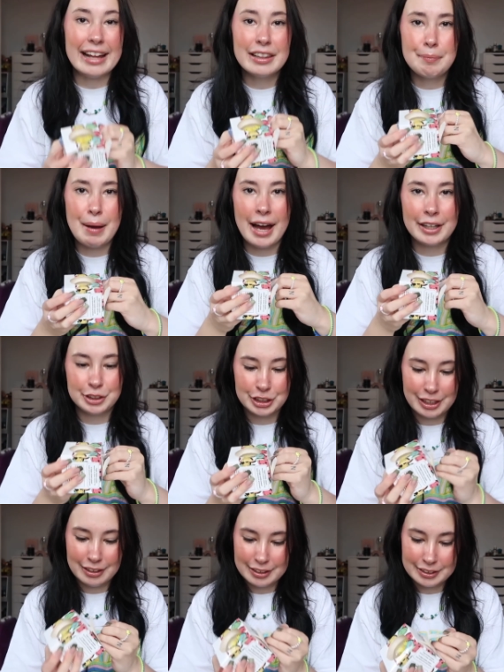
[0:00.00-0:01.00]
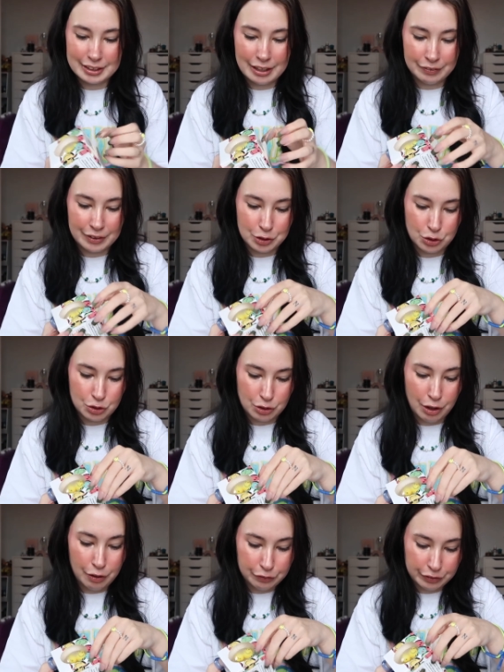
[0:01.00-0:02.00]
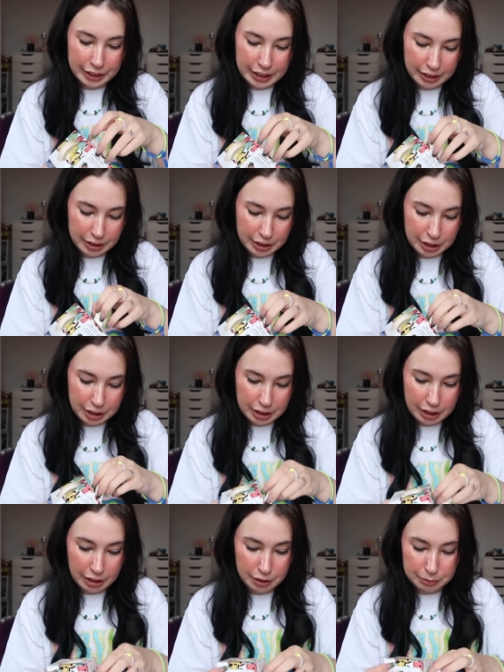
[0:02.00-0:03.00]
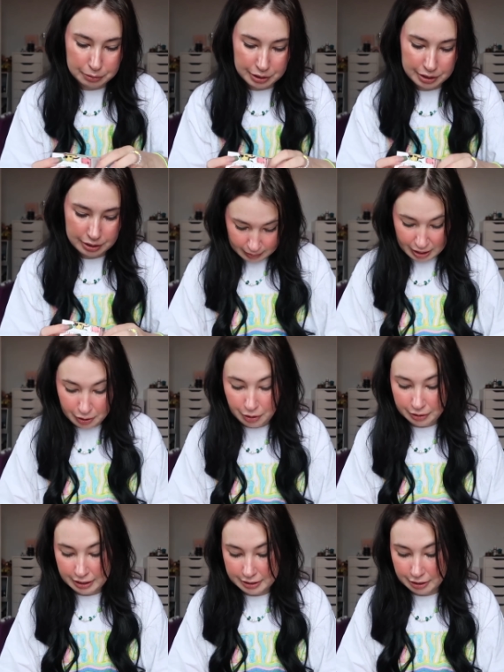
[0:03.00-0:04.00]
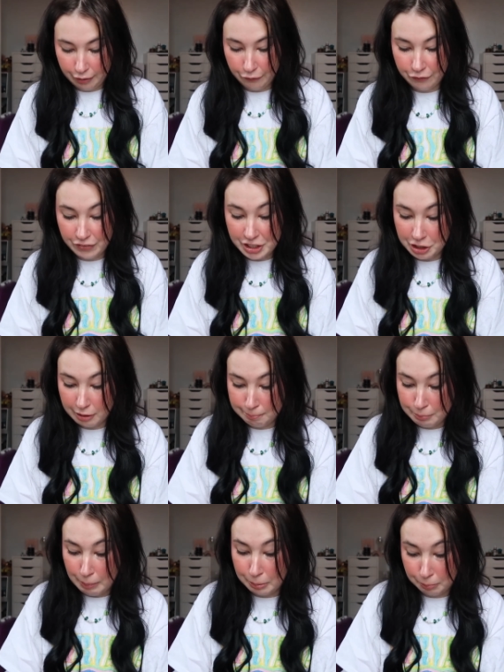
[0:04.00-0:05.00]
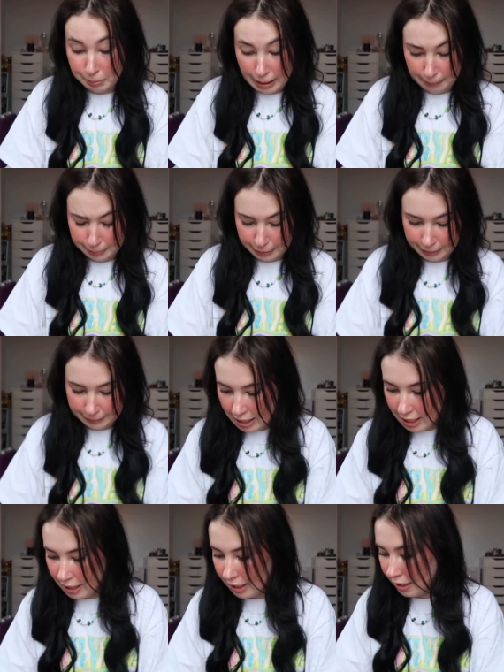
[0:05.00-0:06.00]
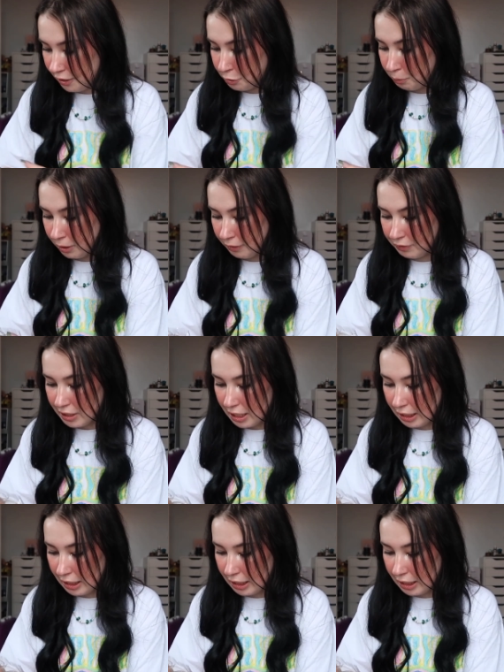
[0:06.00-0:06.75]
and the packaging on this stuff is so freaking cute. They call this their fidget bubble popper, and it is one of the